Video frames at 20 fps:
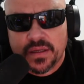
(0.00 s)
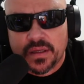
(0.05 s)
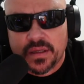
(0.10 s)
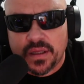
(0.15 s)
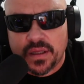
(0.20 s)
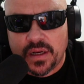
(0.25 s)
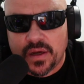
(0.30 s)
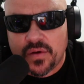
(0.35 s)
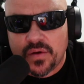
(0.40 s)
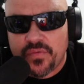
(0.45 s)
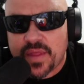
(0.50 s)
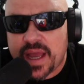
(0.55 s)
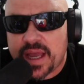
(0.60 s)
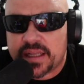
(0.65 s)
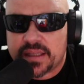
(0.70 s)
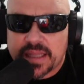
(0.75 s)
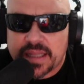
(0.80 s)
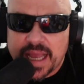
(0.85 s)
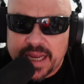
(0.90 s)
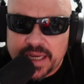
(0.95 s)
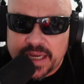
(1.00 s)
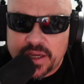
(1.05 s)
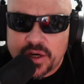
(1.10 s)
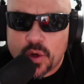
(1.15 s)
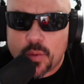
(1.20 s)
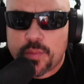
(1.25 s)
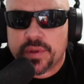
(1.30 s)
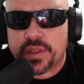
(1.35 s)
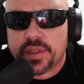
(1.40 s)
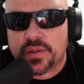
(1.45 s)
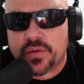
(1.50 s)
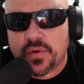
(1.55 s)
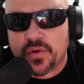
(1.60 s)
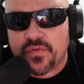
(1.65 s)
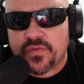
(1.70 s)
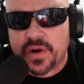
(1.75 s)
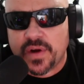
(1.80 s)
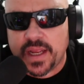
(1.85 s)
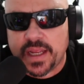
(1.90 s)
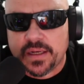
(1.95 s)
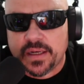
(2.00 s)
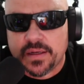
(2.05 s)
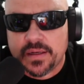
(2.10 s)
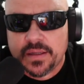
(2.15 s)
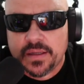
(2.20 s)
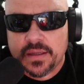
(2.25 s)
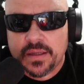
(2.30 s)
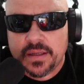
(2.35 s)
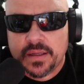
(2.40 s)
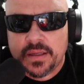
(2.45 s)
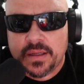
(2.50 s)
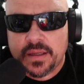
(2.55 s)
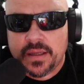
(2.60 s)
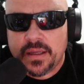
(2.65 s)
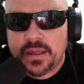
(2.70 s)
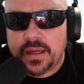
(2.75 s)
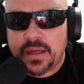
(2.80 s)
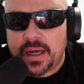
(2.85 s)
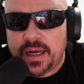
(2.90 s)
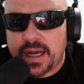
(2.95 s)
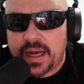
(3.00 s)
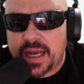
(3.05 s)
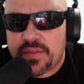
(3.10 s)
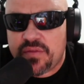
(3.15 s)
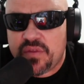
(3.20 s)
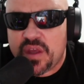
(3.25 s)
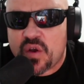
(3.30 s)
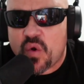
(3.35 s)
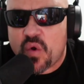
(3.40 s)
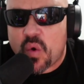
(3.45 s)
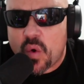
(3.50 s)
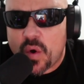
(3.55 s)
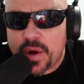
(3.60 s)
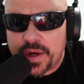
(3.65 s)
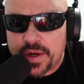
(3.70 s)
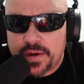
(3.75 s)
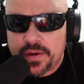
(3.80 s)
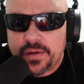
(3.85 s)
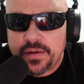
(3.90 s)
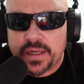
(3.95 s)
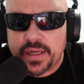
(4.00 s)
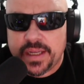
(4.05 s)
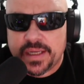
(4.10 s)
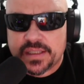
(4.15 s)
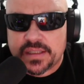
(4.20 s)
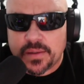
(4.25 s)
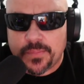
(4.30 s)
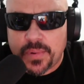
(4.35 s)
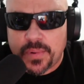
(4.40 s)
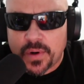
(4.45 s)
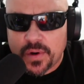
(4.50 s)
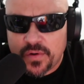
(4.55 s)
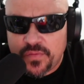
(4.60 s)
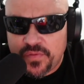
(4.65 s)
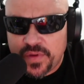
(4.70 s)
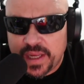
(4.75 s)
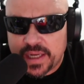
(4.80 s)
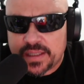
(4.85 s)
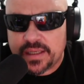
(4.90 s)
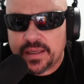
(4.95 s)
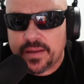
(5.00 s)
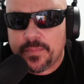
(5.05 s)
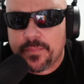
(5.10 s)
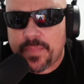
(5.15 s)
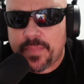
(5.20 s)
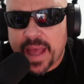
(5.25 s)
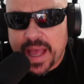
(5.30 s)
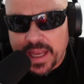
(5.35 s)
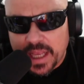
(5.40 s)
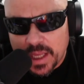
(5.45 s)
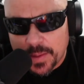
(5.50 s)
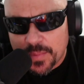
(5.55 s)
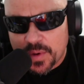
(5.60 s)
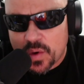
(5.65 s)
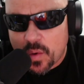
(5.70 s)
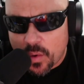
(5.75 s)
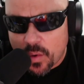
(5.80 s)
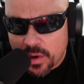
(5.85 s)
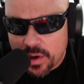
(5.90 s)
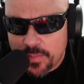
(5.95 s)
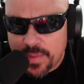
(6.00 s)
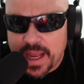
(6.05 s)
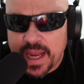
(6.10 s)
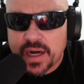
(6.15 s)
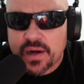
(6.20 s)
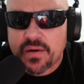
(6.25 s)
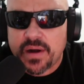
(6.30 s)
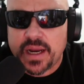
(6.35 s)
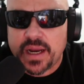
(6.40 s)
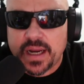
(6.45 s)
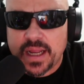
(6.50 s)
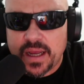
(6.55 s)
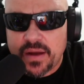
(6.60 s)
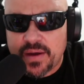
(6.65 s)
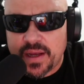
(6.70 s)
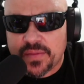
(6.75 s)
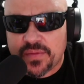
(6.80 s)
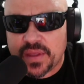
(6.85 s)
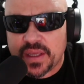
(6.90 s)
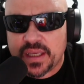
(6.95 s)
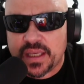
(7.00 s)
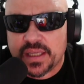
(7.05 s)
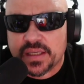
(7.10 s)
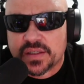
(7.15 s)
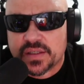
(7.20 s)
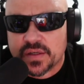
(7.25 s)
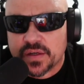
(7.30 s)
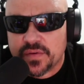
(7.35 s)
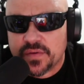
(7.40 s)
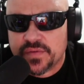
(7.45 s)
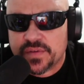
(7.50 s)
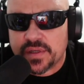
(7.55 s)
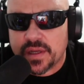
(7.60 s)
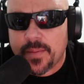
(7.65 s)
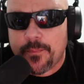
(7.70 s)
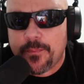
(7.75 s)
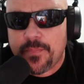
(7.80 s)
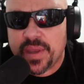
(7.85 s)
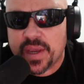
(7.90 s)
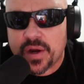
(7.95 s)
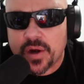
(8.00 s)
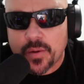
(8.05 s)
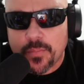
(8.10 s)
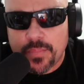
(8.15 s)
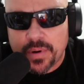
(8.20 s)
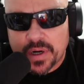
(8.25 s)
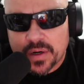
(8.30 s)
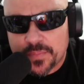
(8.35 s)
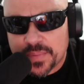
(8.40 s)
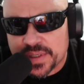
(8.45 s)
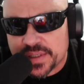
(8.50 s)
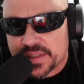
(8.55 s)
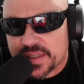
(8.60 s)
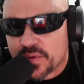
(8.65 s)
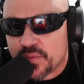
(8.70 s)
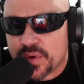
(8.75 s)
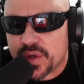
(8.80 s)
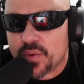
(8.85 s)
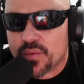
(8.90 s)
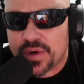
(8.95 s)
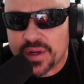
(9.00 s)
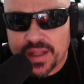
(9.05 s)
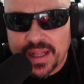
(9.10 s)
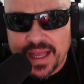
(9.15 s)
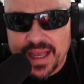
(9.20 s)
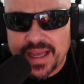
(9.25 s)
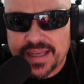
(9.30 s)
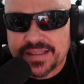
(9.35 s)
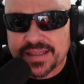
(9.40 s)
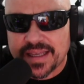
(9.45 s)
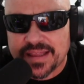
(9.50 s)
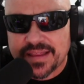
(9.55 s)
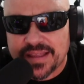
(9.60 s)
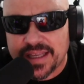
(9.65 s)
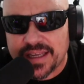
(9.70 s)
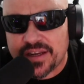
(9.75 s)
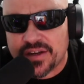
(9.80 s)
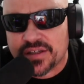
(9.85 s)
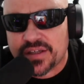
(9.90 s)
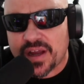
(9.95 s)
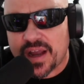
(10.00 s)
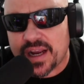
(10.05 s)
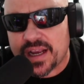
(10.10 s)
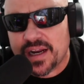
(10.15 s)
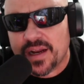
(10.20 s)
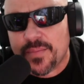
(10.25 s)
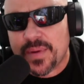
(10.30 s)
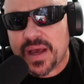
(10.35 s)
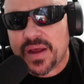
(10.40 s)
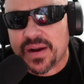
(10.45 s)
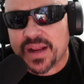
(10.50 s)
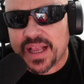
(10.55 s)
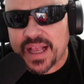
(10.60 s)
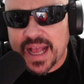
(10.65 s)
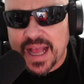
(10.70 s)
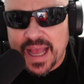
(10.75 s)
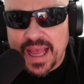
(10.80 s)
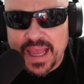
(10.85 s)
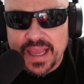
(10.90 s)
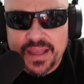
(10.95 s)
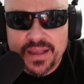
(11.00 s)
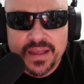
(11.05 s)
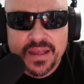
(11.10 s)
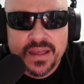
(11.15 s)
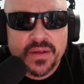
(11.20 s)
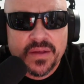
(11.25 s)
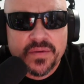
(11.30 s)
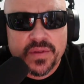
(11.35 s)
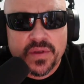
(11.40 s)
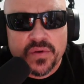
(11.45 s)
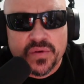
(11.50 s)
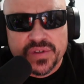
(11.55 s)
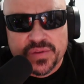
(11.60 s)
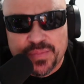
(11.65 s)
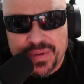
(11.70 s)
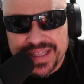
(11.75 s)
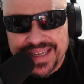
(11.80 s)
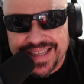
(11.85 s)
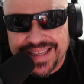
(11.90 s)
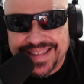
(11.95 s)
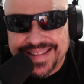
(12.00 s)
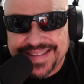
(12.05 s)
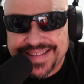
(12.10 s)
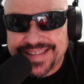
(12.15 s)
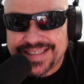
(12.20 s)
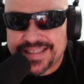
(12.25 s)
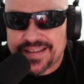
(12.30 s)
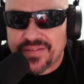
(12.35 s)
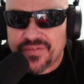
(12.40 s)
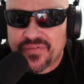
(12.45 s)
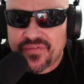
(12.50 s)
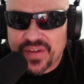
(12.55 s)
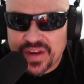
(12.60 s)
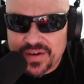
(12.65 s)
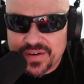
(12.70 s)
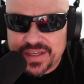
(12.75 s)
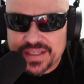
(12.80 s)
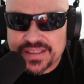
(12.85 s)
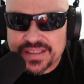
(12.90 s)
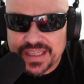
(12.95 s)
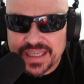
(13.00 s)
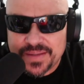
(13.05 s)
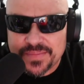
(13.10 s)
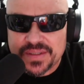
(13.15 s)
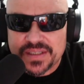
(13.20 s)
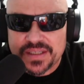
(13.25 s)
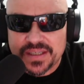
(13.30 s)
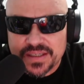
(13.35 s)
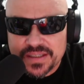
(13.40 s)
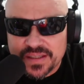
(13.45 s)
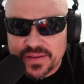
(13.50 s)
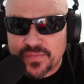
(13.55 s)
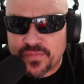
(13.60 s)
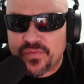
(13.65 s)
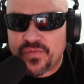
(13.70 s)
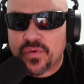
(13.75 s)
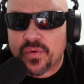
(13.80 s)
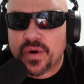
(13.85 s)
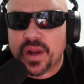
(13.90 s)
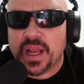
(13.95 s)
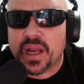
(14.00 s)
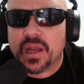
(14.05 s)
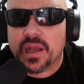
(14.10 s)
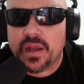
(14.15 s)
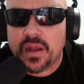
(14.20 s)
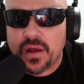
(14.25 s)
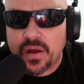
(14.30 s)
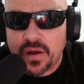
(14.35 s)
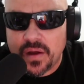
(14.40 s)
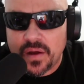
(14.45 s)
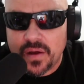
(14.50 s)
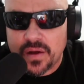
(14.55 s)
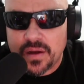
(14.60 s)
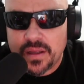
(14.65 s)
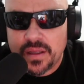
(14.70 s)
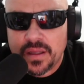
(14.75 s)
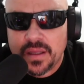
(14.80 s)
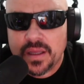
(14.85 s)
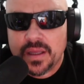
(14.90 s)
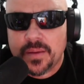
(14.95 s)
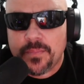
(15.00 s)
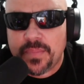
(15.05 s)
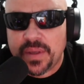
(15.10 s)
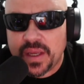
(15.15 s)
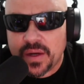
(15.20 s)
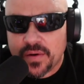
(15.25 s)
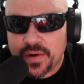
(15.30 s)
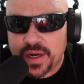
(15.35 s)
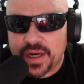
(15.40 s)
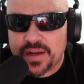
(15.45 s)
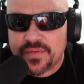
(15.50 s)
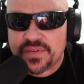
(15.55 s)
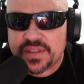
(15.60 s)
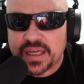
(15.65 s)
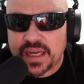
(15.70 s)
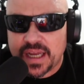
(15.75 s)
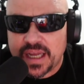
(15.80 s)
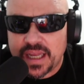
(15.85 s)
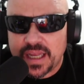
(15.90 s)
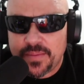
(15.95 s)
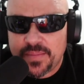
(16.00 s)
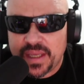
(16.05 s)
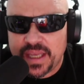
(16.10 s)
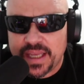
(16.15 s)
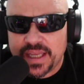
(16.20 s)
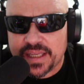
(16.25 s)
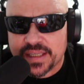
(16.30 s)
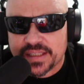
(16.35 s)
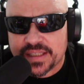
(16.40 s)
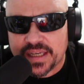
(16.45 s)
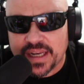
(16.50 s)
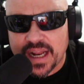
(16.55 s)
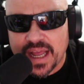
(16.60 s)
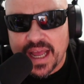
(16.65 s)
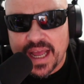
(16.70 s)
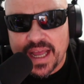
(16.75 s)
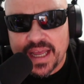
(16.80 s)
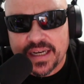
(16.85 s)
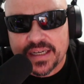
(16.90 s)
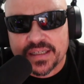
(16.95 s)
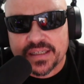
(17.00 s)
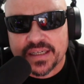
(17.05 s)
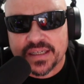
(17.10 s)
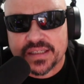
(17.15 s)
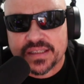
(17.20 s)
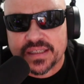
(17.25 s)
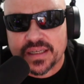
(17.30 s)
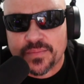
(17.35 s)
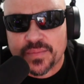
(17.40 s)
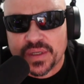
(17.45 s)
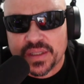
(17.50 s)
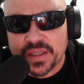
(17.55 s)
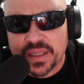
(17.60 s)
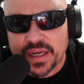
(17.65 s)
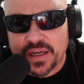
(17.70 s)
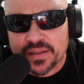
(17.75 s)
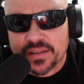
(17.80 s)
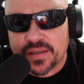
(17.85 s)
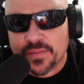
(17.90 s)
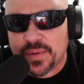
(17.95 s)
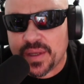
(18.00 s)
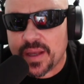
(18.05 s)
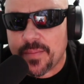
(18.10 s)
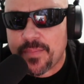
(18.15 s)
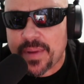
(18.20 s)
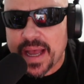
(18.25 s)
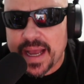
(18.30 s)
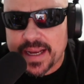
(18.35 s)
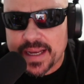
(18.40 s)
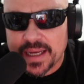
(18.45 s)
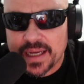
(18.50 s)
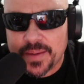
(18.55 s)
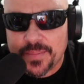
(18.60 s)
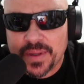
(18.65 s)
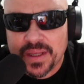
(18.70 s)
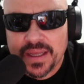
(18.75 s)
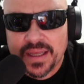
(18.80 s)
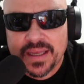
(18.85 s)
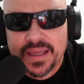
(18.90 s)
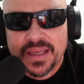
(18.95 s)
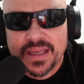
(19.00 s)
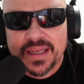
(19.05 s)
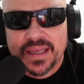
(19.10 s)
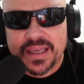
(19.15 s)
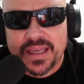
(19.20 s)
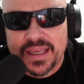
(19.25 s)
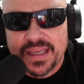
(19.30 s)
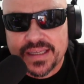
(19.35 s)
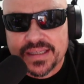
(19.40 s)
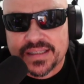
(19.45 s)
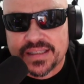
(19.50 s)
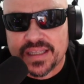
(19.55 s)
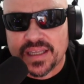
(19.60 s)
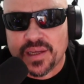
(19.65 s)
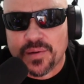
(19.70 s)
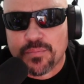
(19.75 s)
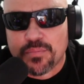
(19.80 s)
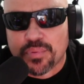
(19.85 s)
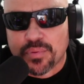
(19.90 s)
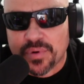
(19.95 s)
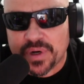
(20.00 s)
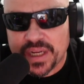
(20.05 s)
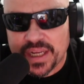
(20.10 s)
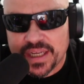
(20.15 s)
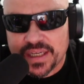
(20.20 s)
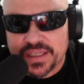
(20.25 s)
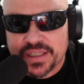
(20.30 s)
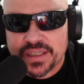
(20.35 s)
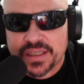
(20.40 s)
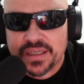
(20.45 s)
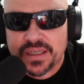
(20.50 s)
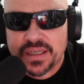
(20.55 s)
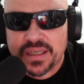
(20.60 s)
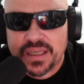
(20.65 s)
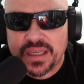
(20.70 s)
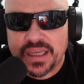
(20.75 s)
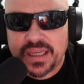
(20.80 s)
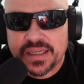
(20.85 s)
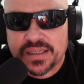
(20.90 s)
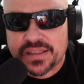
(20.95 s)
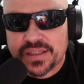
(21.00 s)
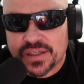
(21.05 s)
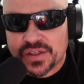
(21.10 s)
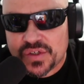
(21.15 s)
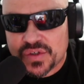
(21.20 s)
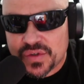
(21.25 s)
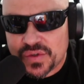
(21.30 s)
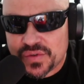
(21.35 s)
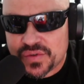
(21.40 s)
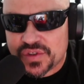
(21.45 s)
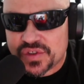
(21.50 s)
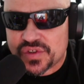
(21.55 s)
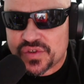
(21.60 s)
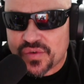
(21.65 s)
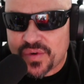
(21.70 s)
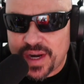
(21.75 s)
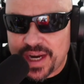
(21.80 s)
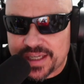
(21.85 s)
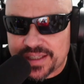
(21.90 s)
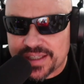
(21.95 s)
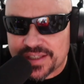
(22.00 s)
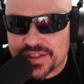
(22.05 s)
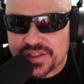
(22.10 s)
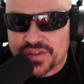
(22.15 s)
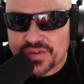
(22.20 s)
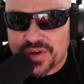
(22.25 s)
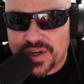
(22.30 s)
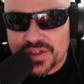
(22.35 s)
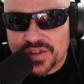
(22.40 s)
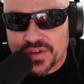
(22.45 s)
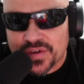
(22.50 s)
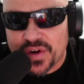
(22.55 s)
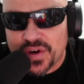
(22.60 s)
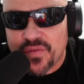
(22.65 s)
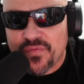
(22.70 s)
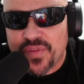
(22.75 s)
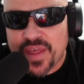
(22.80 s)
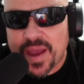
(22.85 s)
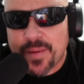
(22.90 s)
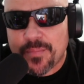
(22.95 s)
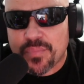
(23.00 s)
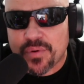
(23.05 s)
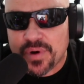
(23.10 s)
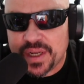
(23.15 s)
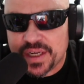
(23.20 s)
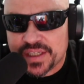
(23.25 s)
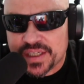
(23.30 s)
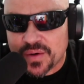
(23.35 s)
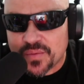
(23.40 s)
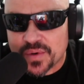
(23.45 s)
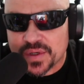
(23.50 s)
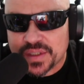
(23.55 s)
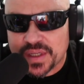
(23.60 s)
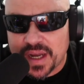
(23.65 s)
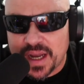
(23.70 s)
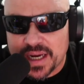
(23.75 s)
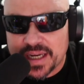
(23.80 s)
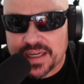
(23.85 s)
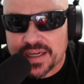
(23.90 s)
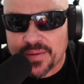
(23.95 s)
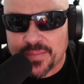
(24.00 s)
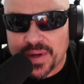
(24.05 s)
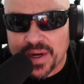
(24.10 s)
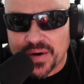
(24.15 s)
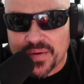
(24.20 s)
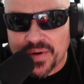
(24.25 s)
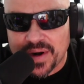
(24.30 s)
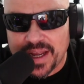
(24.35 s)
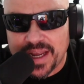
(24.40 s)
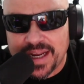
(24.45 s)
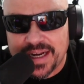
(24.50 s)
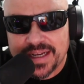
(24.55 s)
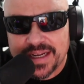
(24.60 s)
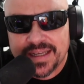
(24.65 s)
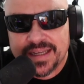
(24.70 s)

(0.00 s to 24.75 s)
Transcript: You know, that can open the door for Aidan. I think Hoyer is the perfect backup quarterback right now. I think he serves a bigger purpose than we realize. I think you're talking about a guy who's been in this very same system for a long period of time. He is not just someone there to be a backup. He is the bridge. He is the true strength and structure of that bridge that we're talking about, right?